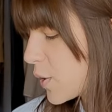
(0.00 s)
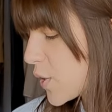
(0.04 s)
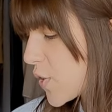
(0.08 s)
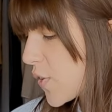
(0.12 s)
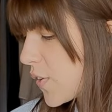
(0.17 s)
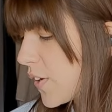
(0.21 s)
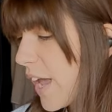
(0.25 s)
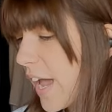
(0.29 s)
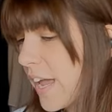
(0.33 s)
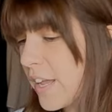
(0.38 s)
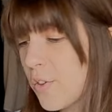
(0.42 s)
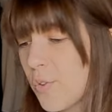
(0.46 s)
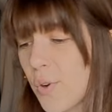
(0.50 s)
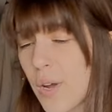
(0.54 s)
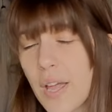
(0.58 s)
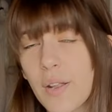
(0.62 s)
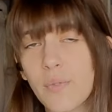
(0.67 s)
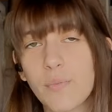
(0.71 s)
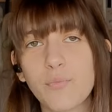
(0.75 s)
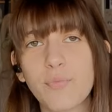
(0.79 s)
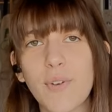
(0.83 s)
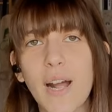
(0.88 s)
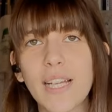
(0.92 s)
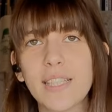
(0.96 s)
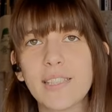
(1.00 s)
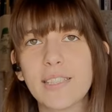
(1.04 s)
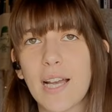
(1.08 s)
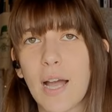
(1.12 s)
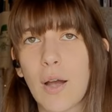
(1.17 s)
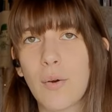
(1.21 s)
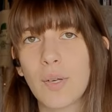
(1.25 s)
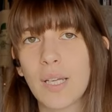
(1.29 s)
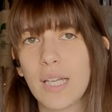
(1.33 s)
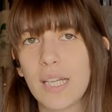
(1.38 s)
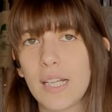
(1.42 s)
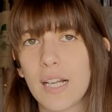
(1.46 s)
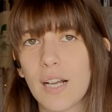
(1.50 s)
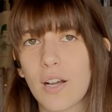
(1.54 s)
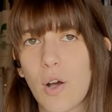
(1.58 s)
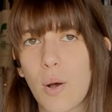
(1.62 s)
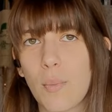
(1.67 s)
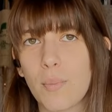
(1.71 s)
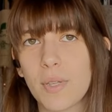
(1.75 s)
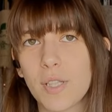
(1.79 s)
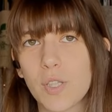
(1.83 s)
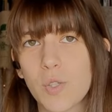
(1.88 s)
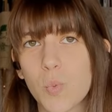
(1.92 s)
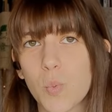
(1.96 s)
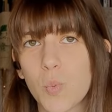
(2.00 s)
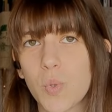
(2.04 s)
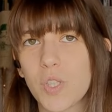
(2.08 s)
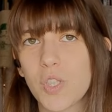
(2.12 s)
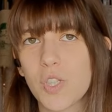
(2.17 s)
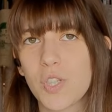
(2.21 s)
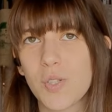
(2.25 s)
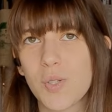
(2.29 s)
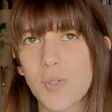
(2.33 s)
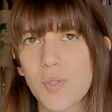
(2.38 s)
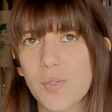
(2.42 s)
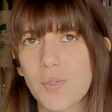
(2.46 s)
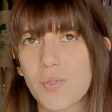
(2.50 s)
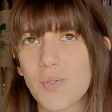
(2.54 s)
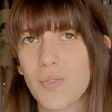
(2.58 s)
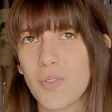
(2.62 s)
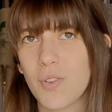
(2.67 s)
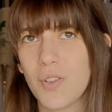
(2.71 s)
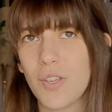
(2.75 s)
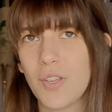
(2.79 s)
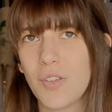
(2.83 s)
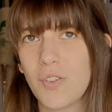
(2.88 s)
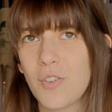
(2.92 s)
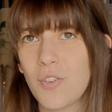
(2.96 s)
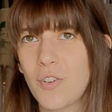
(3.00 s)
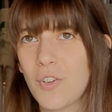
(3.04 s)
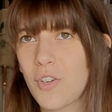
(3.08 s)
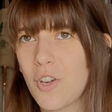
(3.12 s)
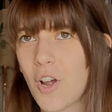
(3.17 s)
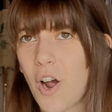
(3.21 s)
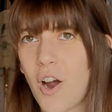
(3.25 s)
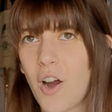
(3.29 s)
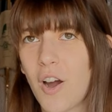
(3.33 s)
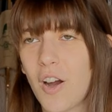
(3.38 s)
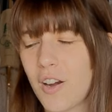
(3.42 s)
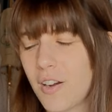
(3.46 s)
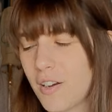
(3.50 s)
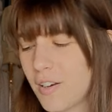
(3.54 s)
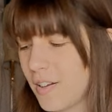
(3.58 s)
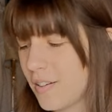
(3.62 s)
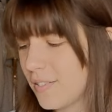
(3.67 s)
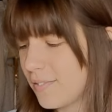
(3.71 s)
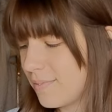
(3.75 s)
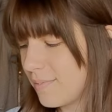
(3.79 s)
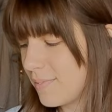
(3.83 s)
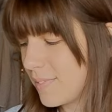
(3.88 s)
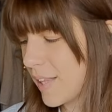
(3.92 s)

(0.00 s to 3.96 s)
So yeah, you can write down in the comments which is the yarn